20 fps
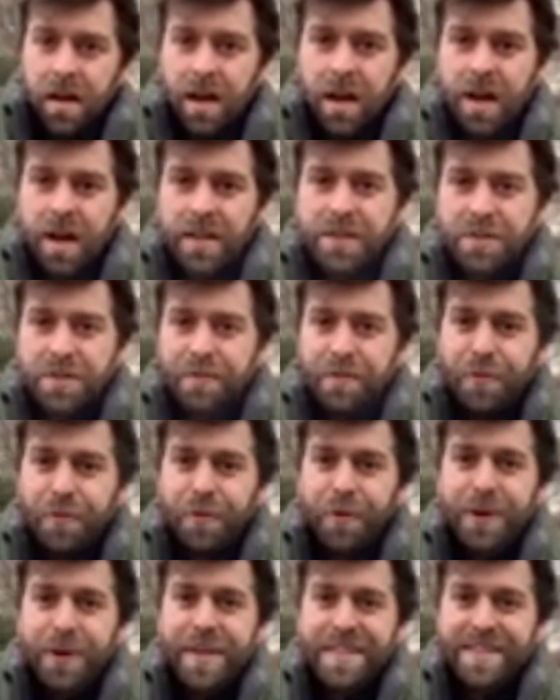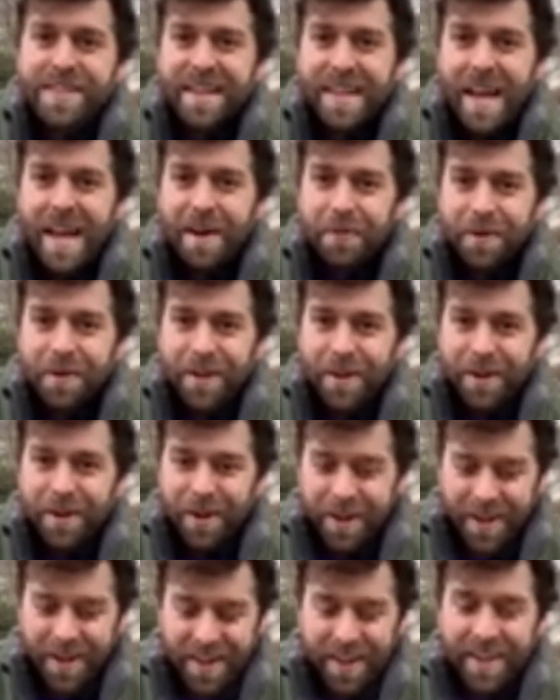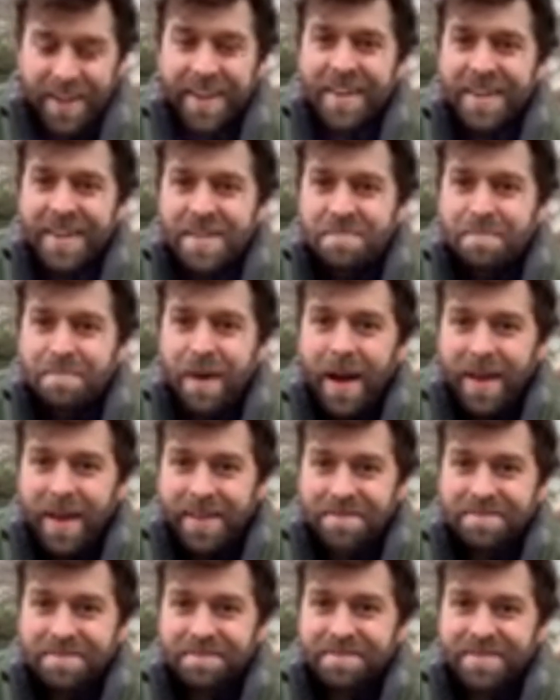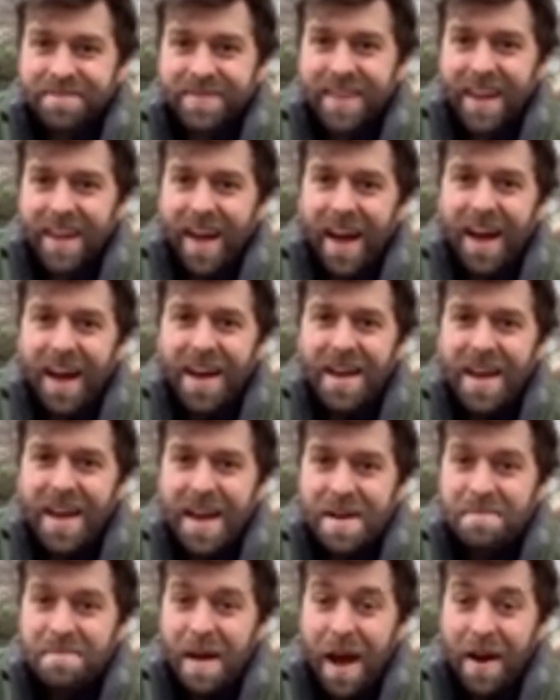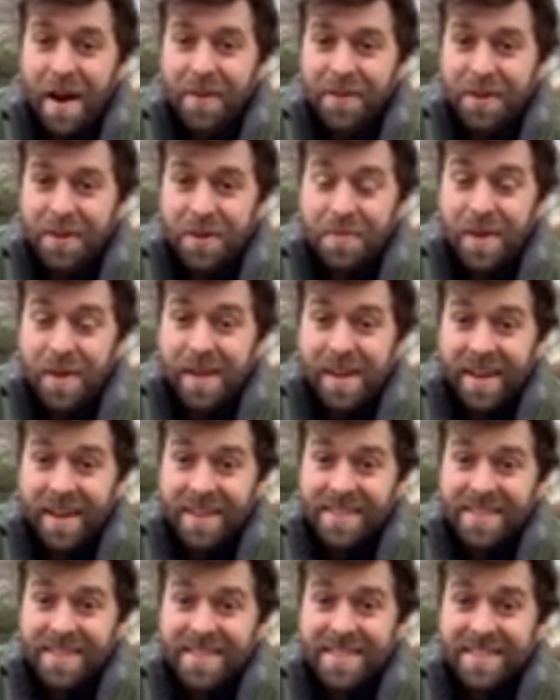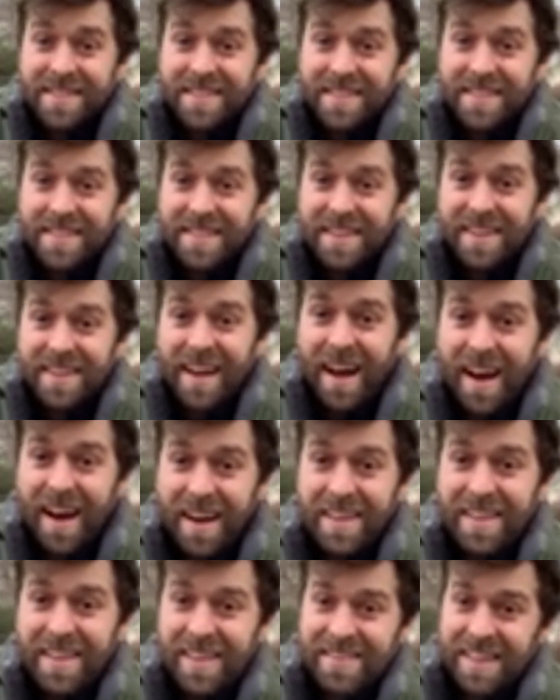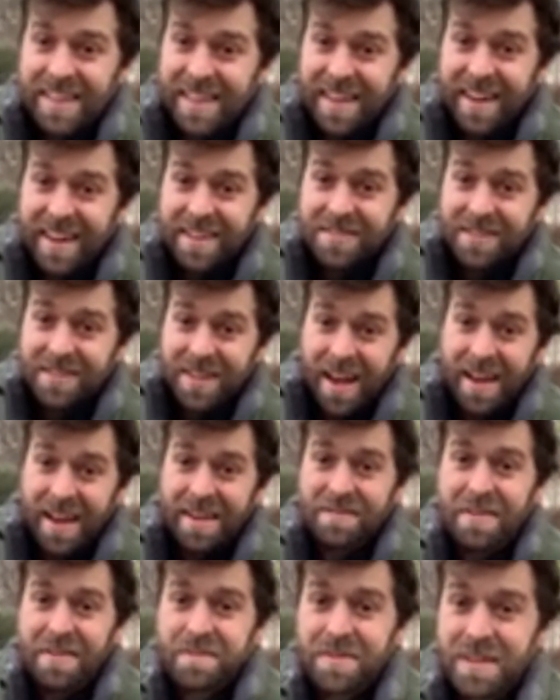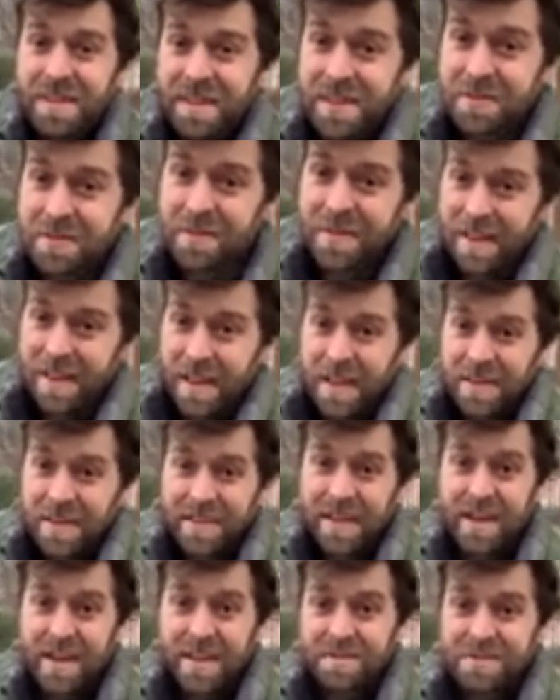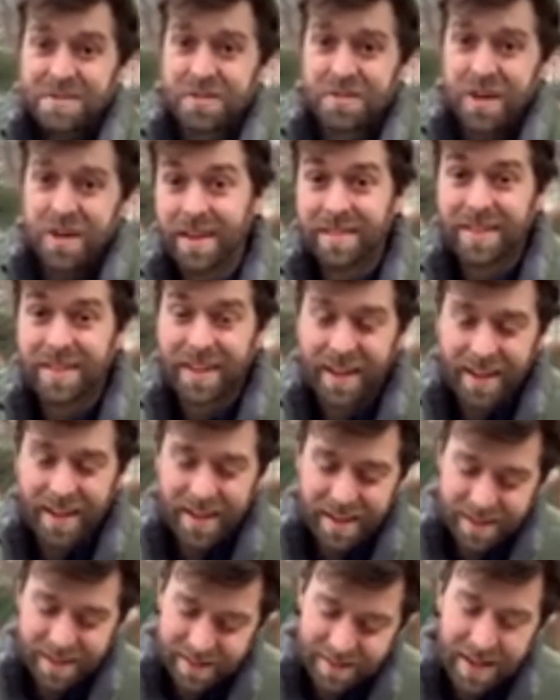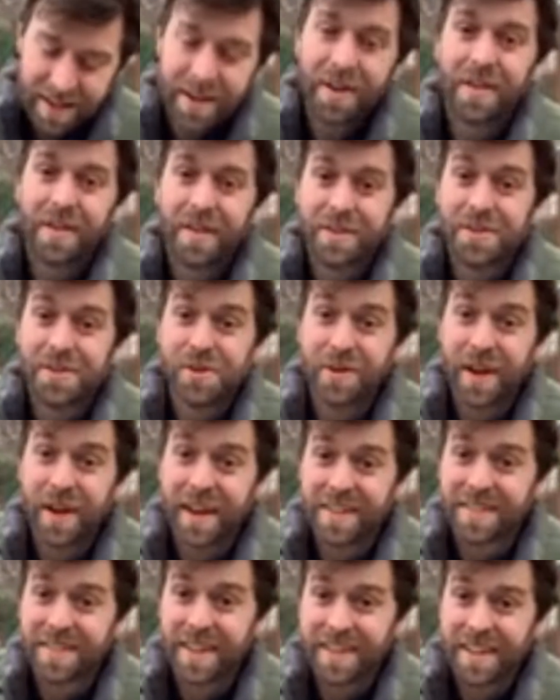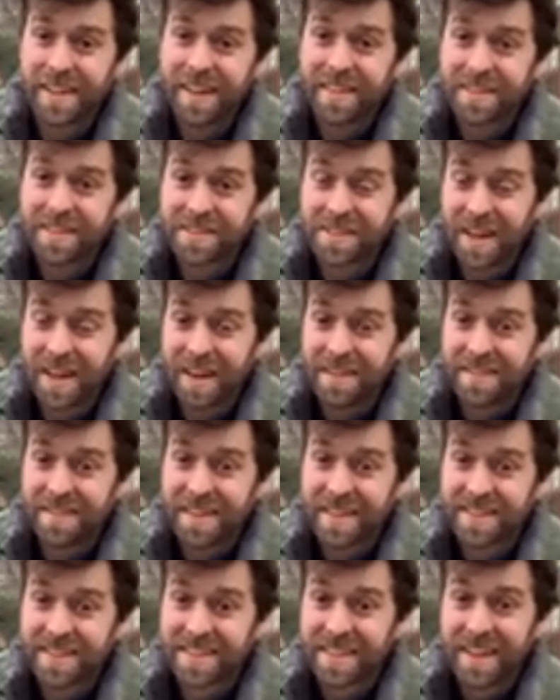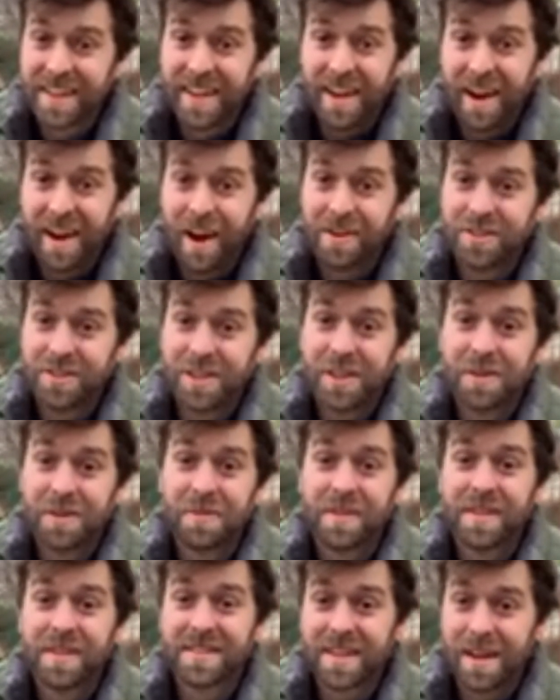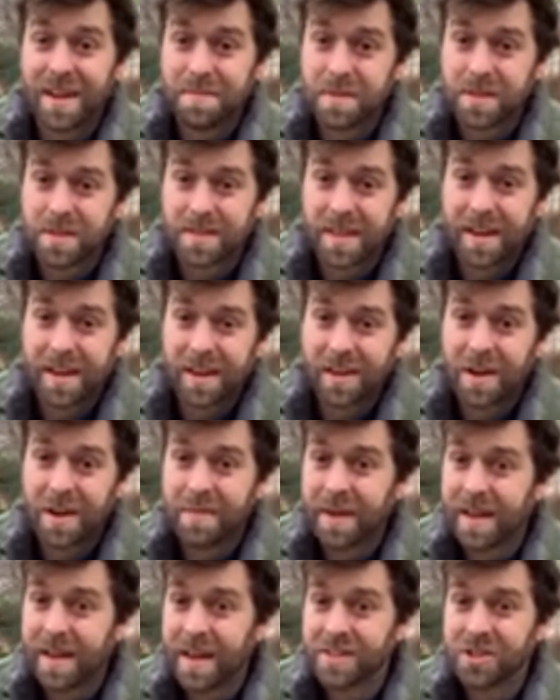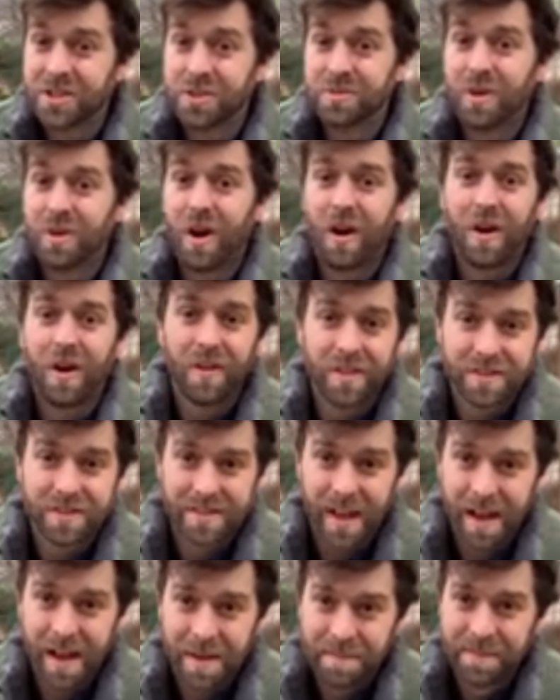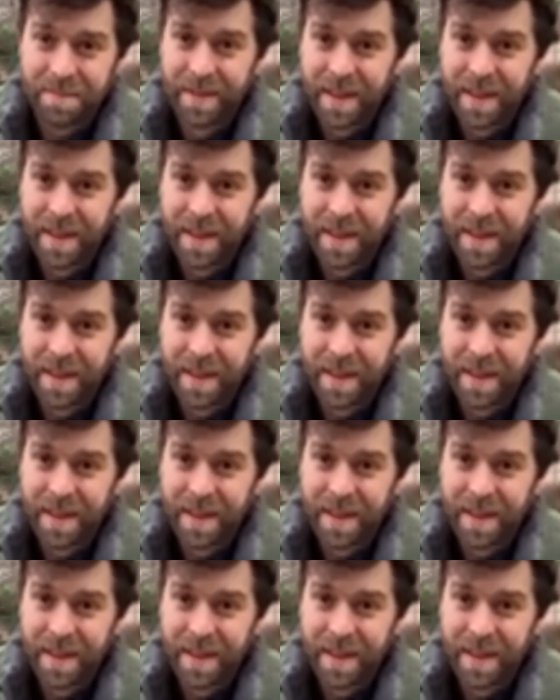It's freezing out here. But I am out here because I like to get outside if I'm dealing with a lot of stress. And I know that you guys on the other side of this are dealing with assignments that are coming at you all the time.